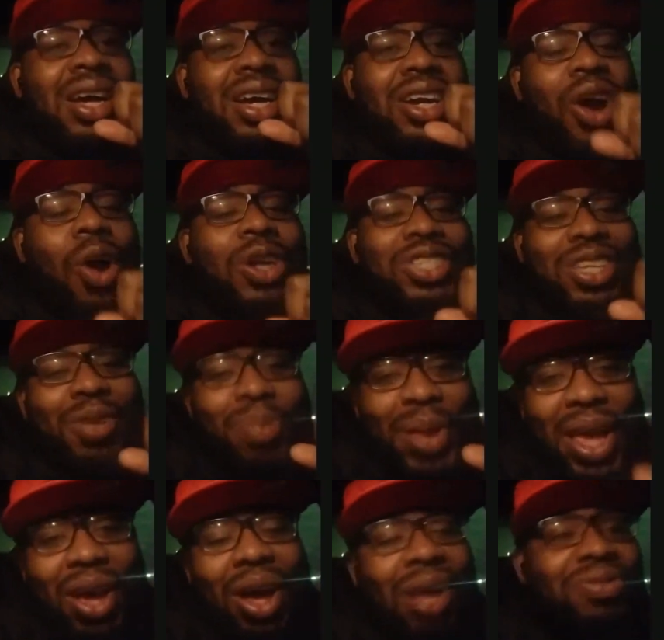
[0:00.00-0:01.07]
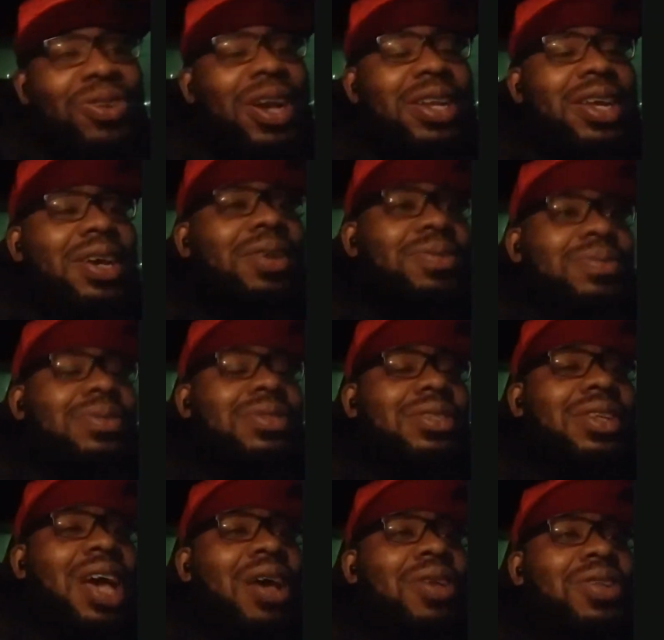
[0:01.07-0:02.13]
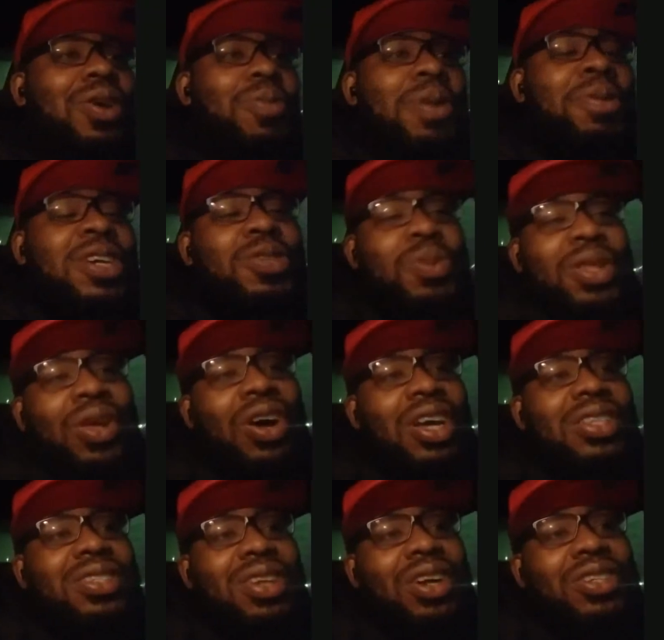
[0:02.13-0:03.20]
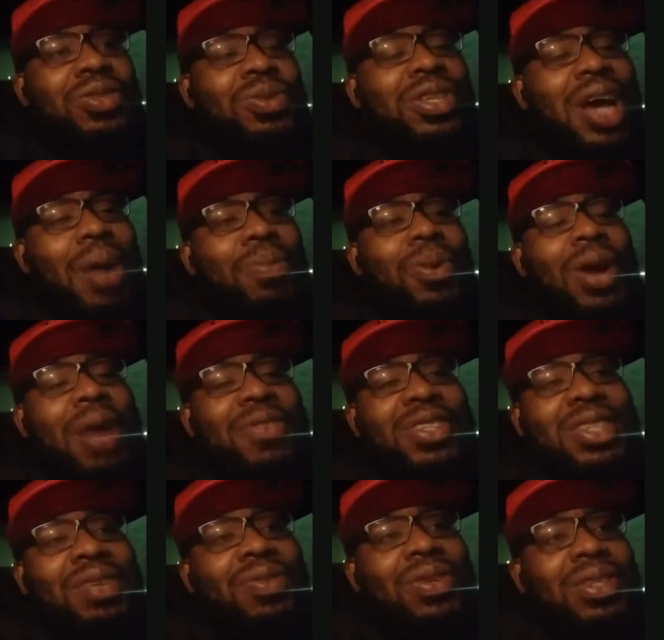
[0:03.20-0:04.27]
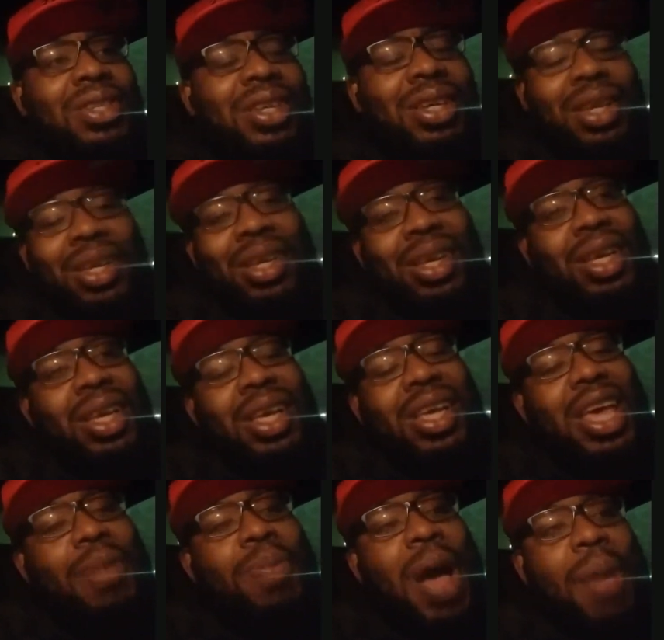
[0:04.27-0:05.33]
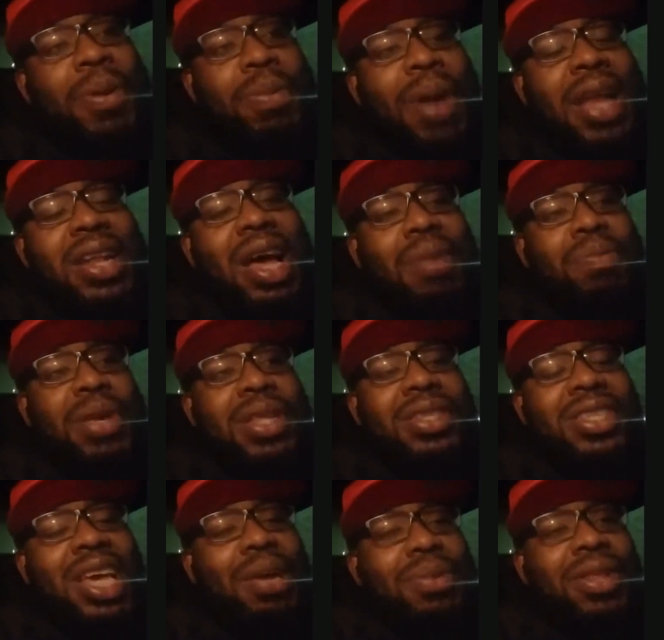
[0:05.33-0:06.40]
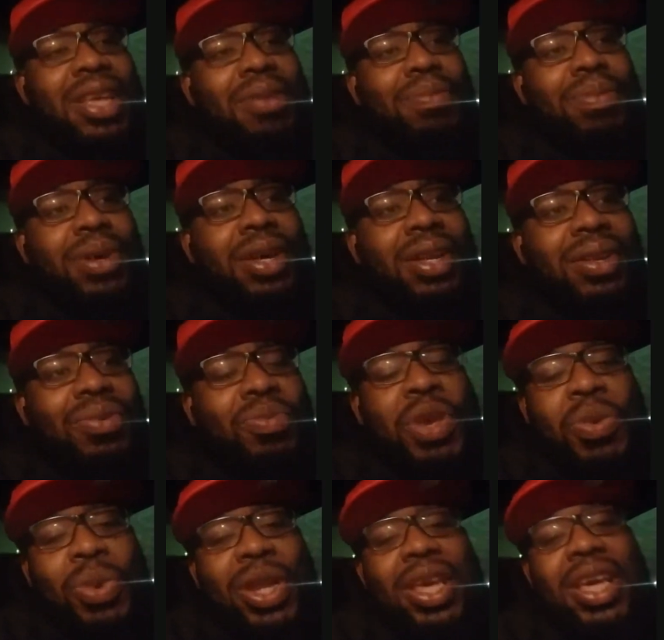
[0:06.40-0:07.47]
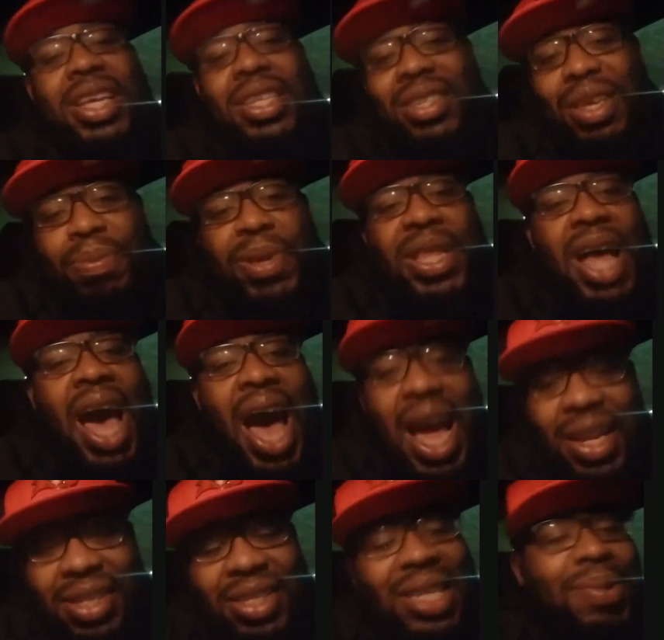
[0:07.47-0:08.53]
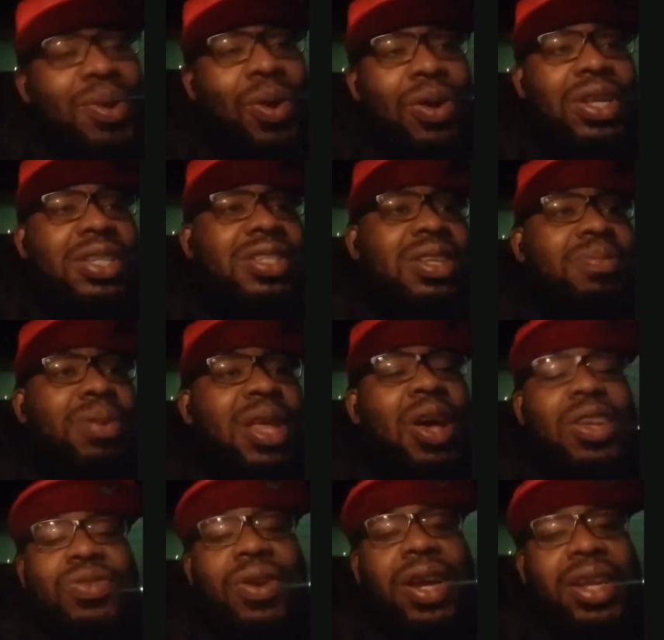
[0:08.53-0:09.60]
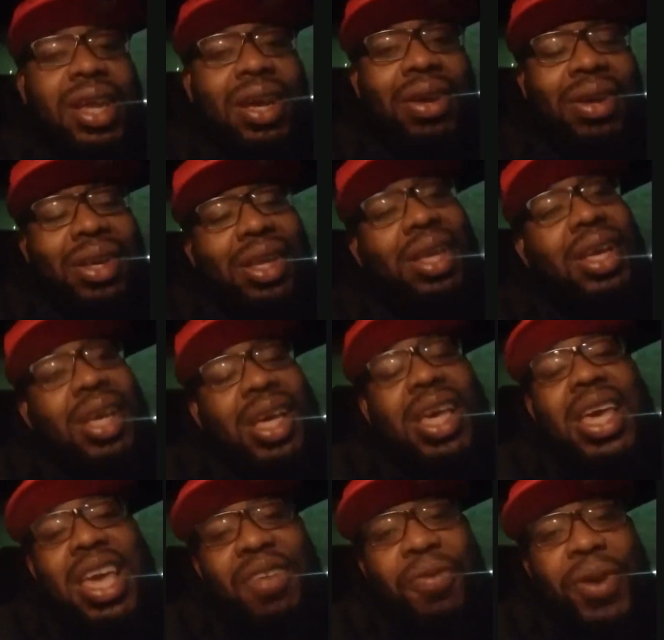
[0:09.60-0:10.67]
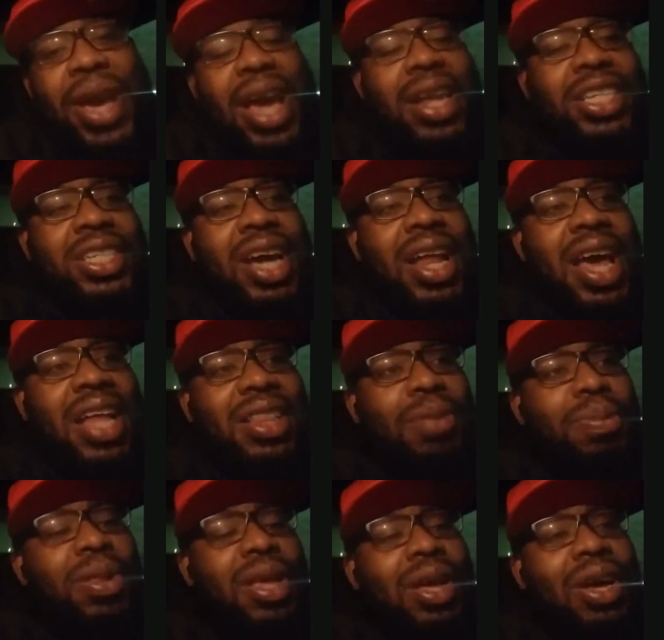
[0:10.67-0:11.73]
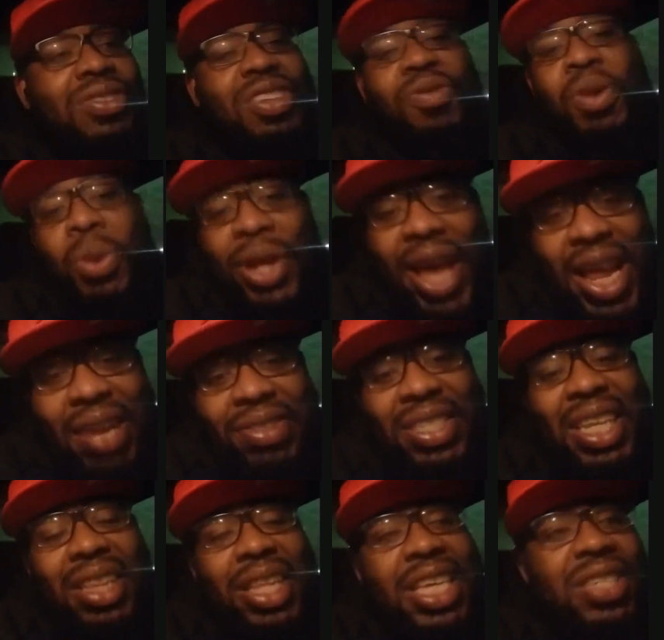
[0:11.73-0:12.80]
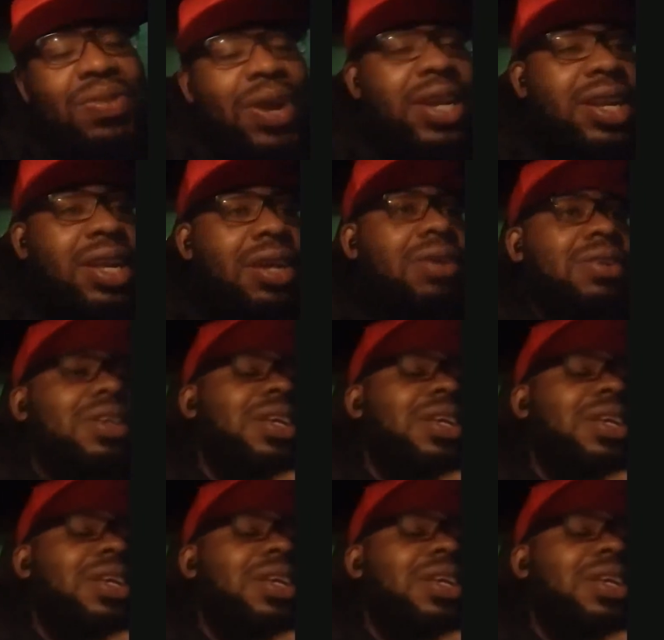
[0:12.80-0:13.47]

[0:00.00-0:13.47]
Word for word: going to the playoffs right now, I don't know. Maybe because we lost our two top wide receivers, it probably might not be the same thing, but we would easily be the hottest team going into the playoffs right now if we had a shot at the playoffs. If we were the NFC least right now,